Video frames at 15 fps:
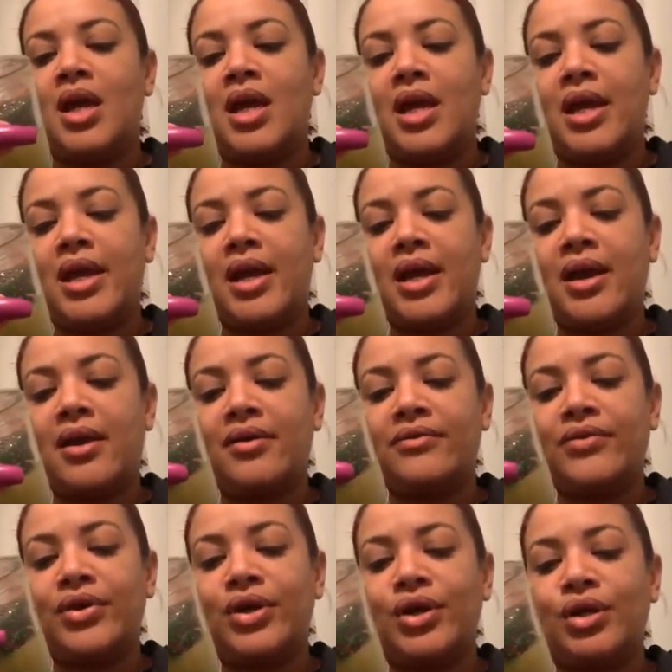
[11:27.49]
It
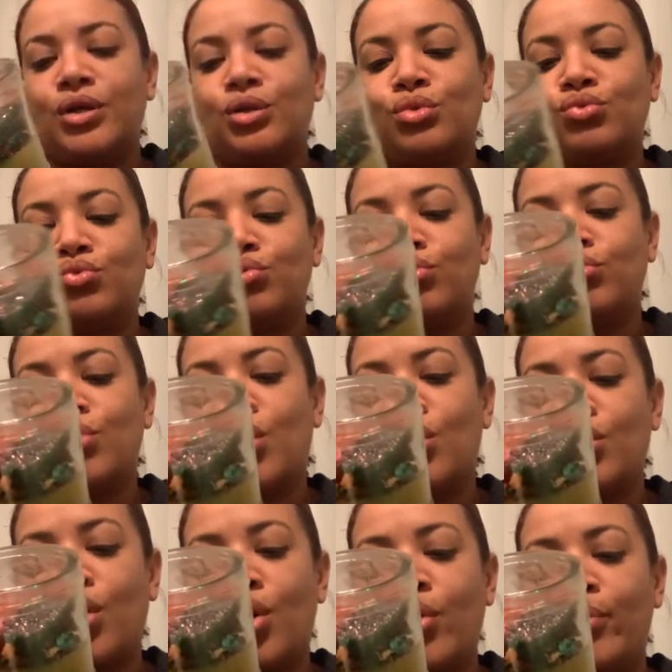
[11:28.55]
covers road
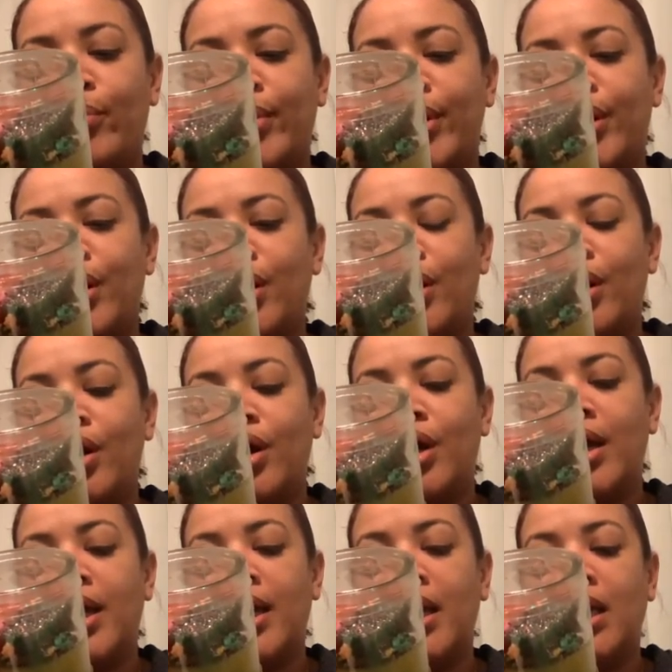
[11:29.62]
opener,
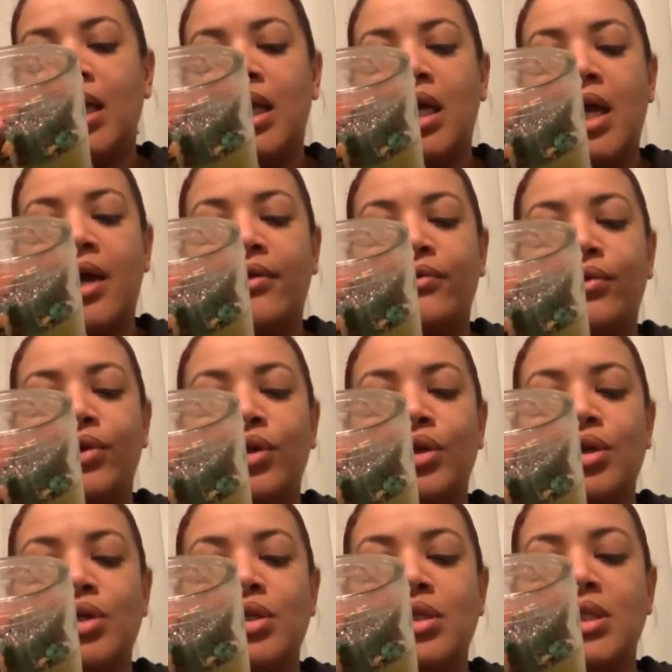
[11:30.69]
it
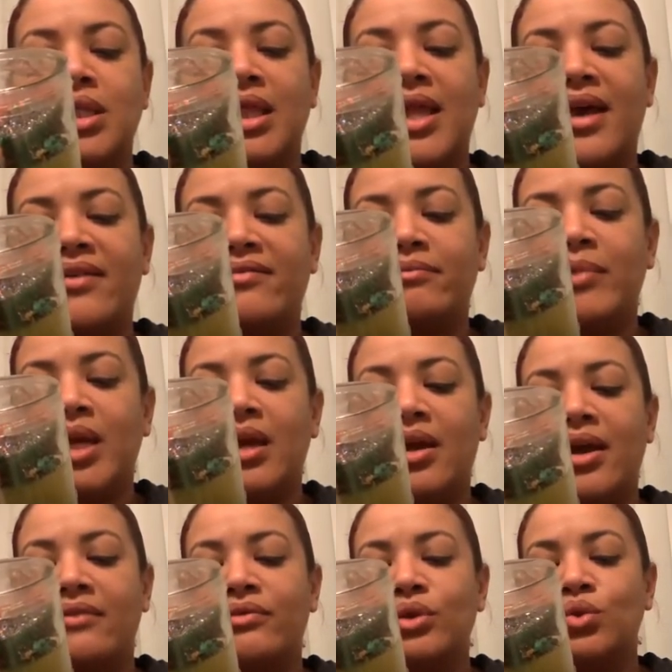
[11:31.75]
covers love me, it
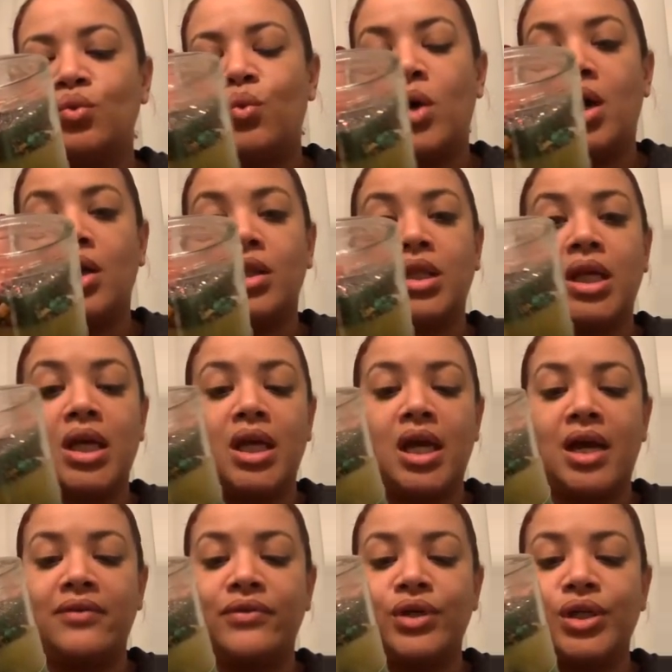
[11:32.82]
covers wealth, it
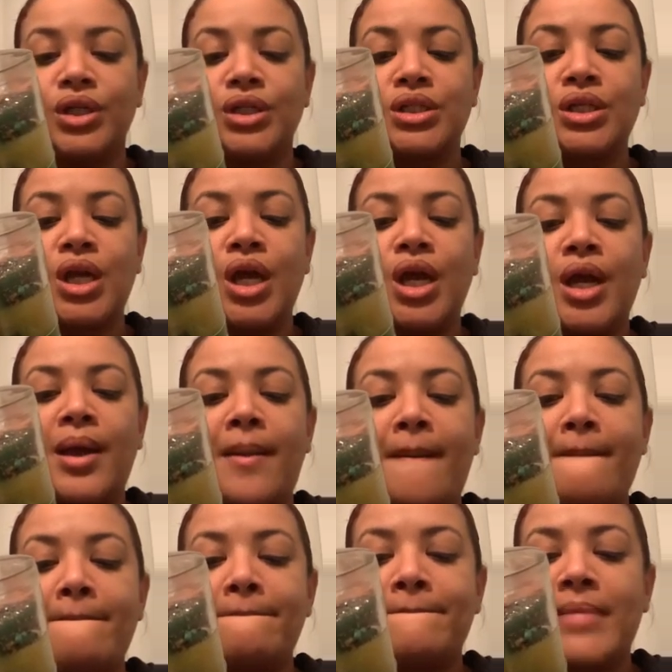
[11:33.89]
covers
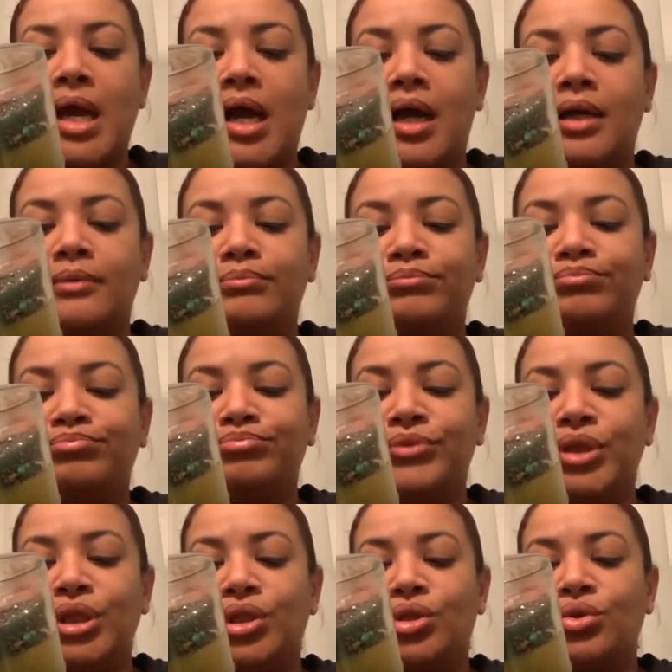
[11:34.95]
um,
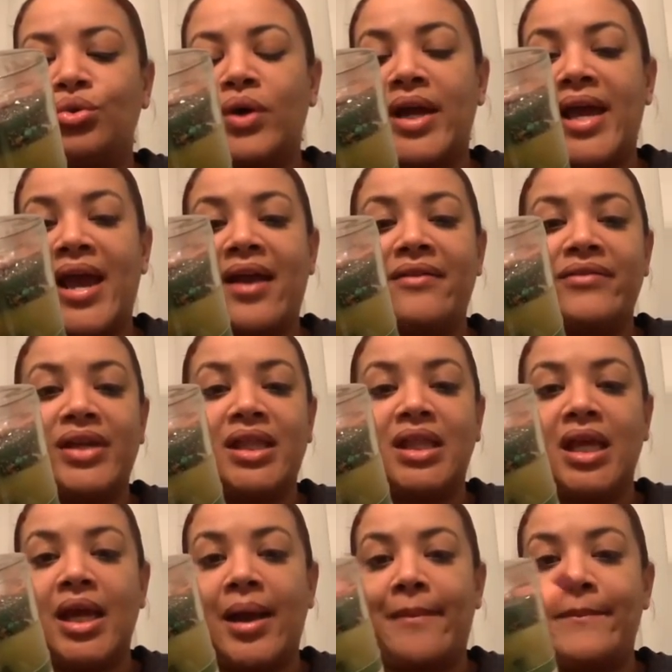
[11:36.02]
destroy
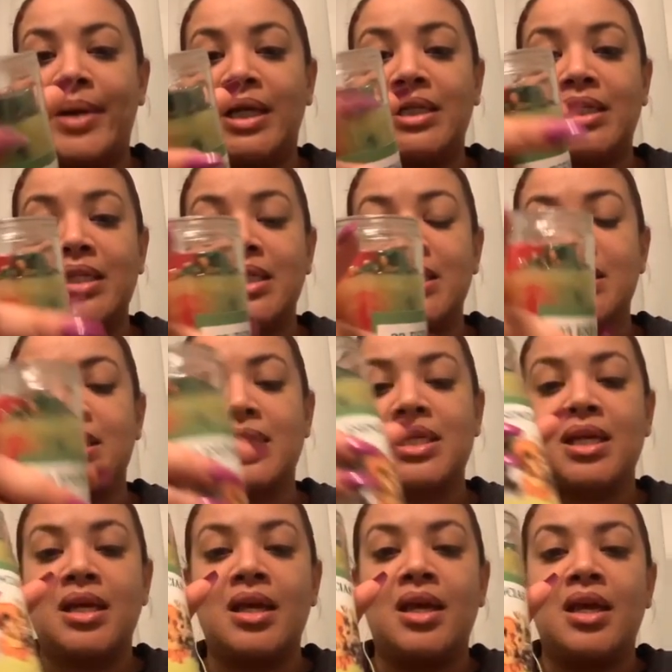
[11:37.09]
everything, abundance.
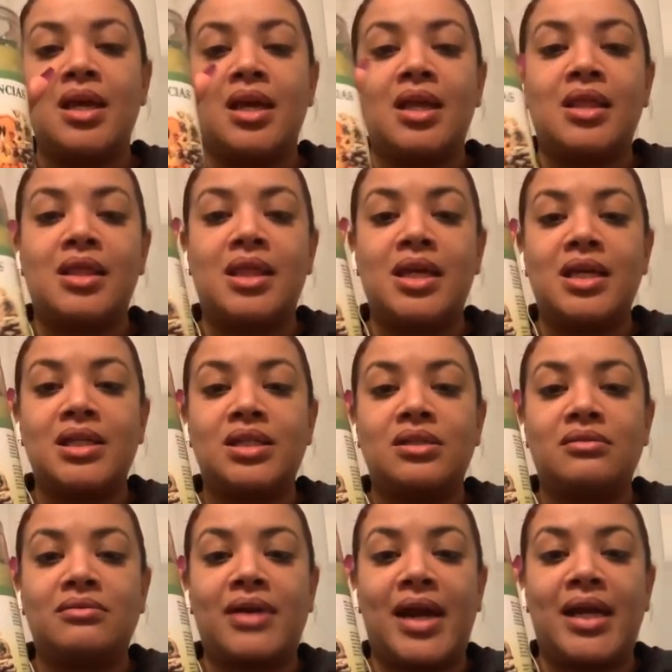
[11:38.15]
This
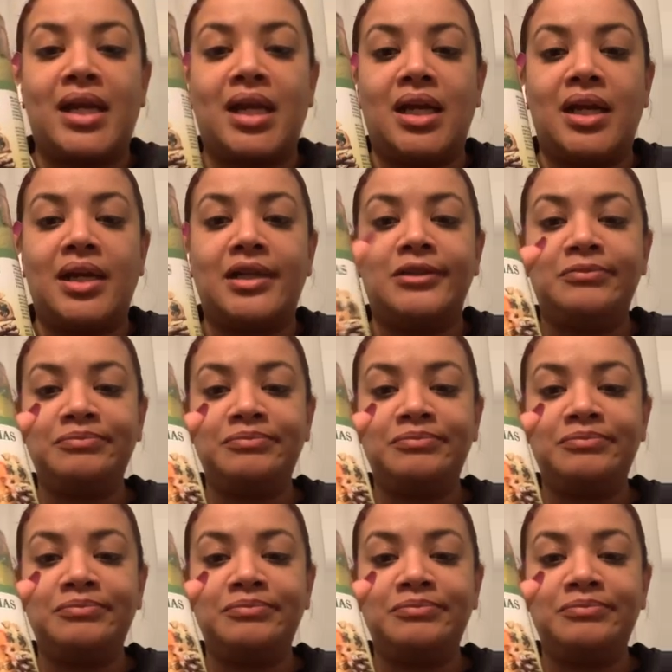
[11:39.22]
right here